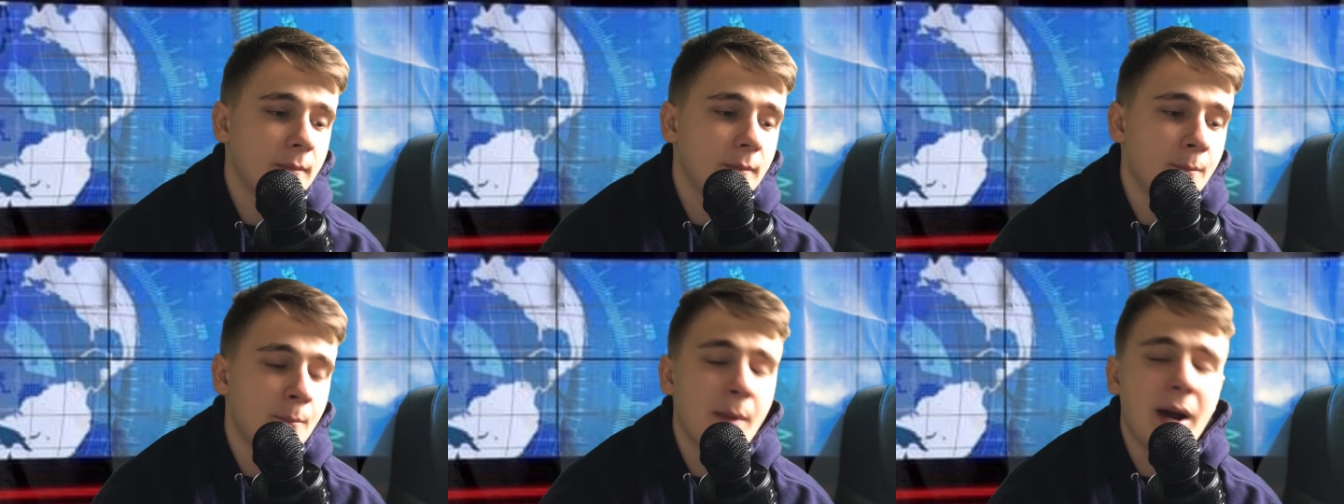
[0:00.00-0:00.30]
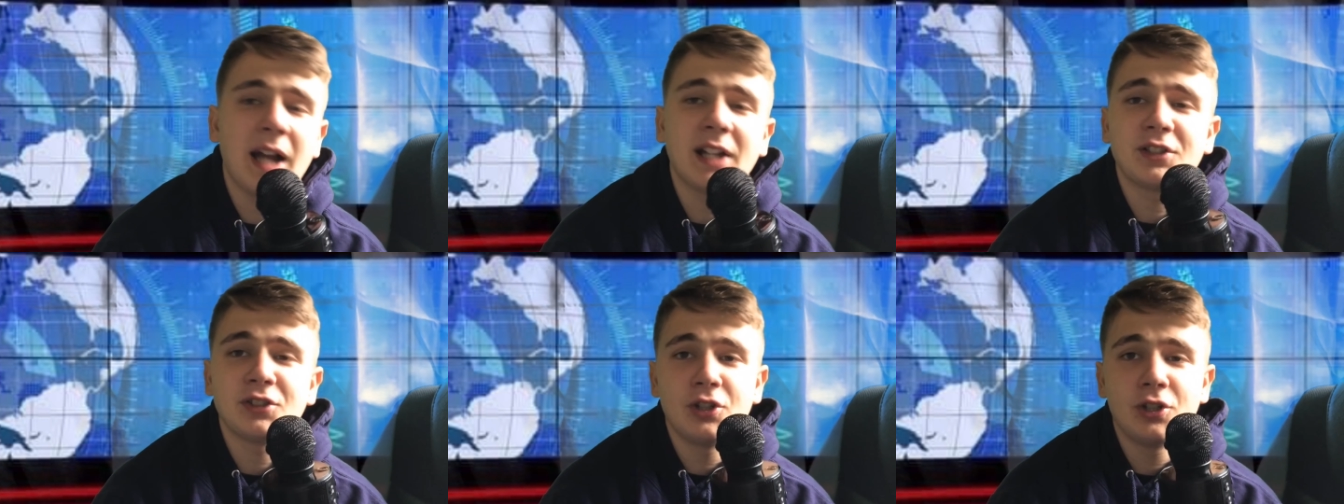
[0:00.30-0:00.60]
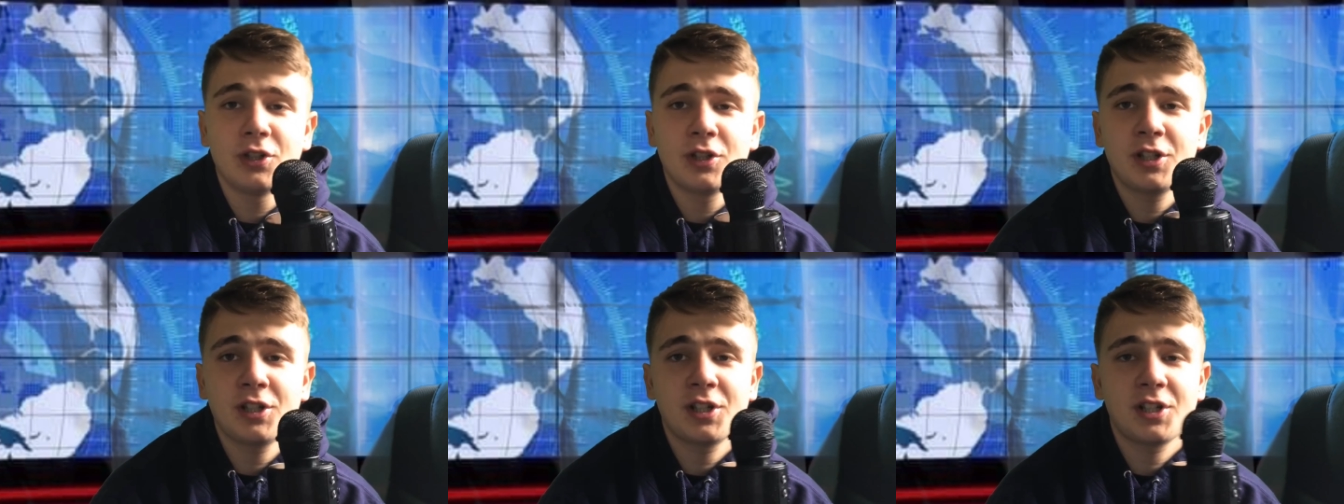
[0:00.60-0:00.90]

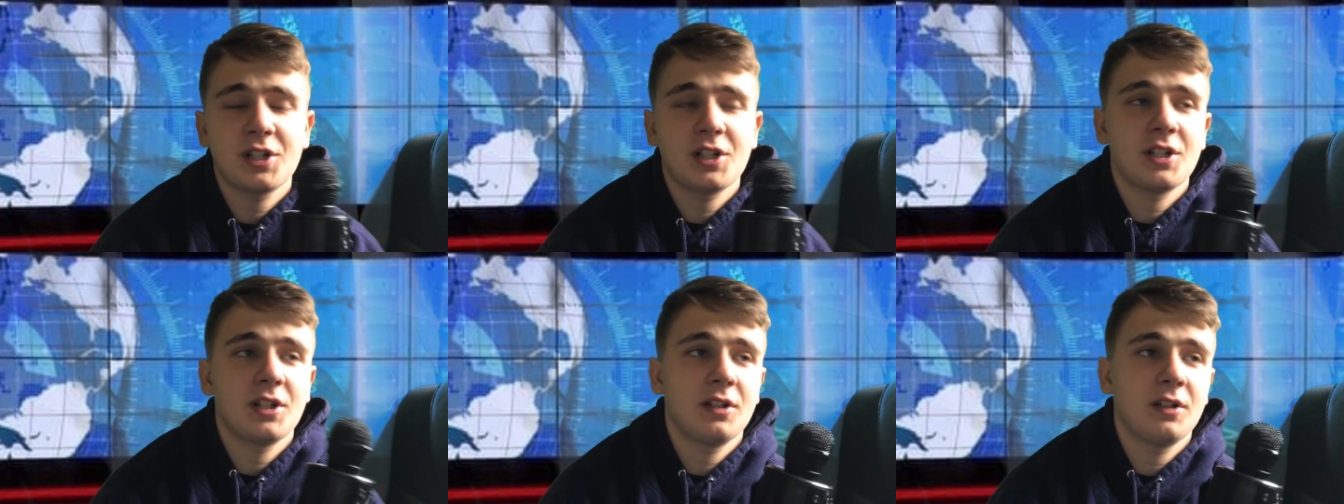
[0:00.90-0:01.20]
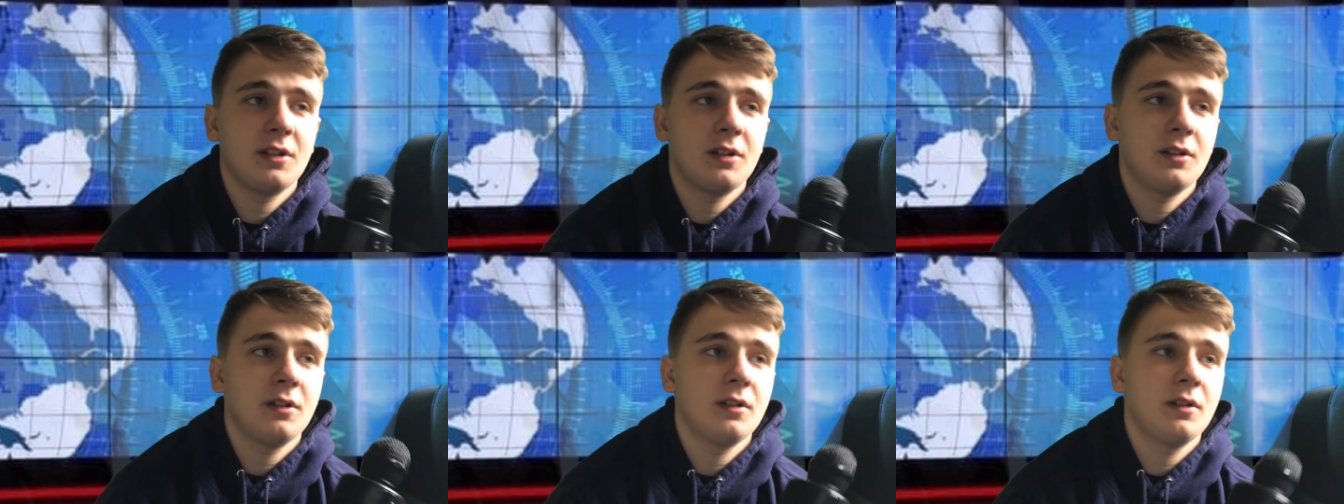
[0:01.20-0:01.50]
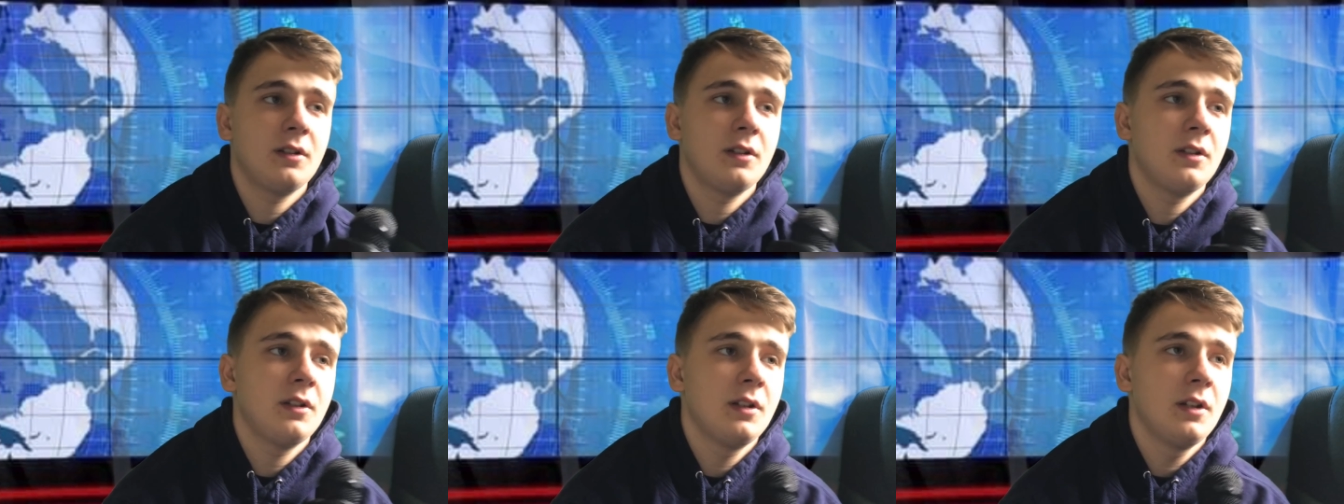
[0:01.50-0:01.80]
Madness.
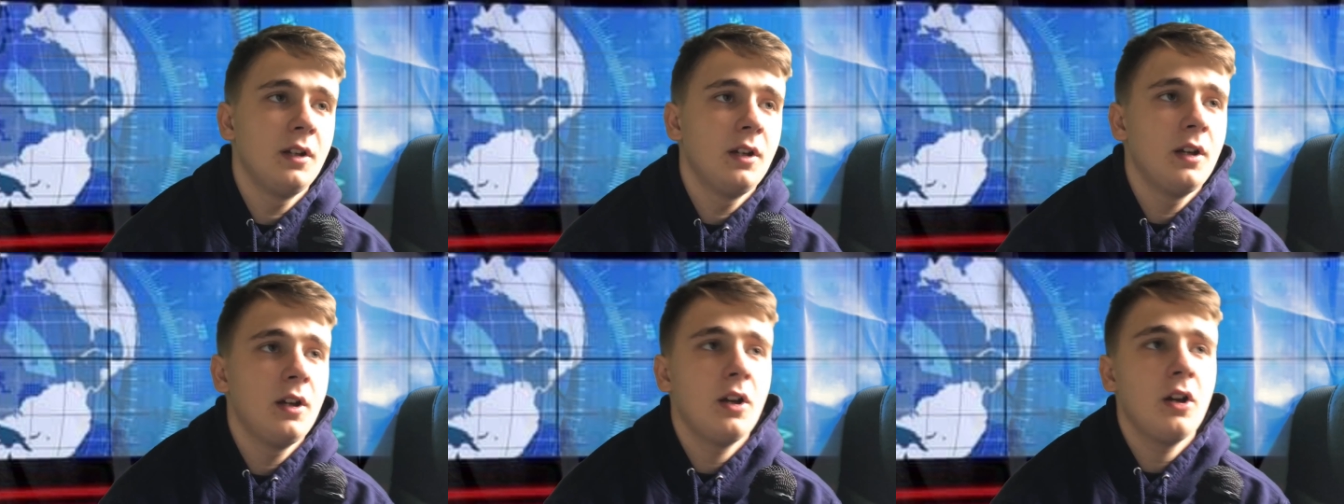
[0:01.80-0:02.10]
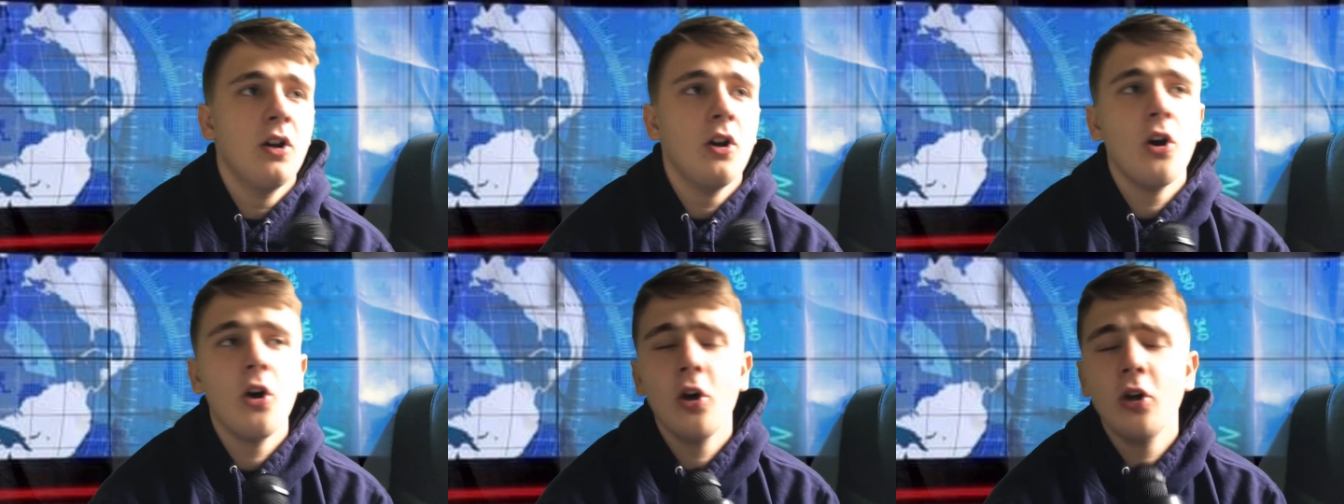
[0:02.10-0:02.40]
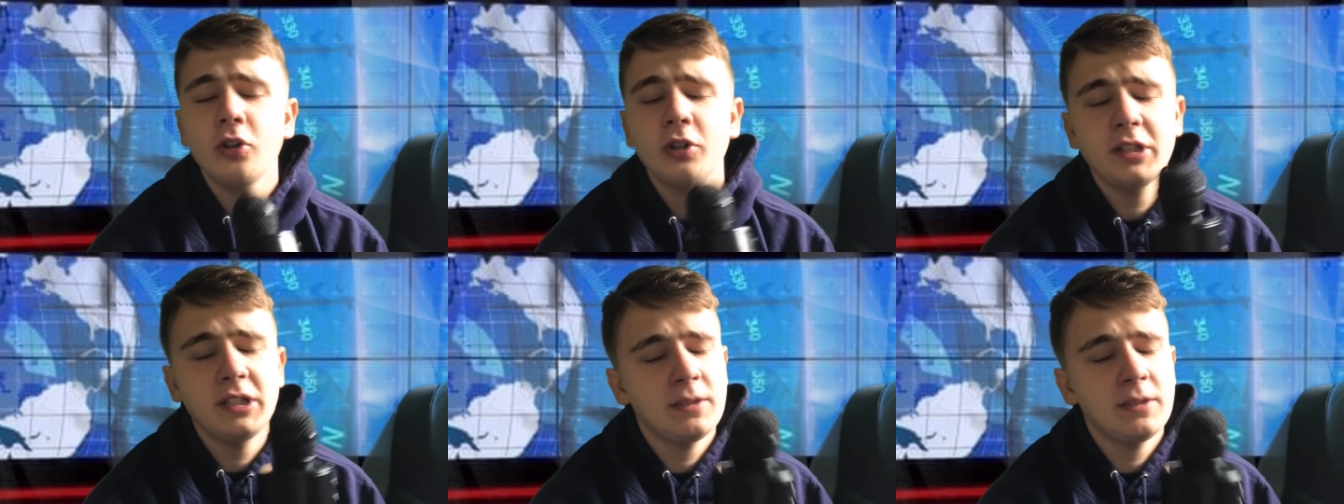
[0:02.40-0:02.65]
All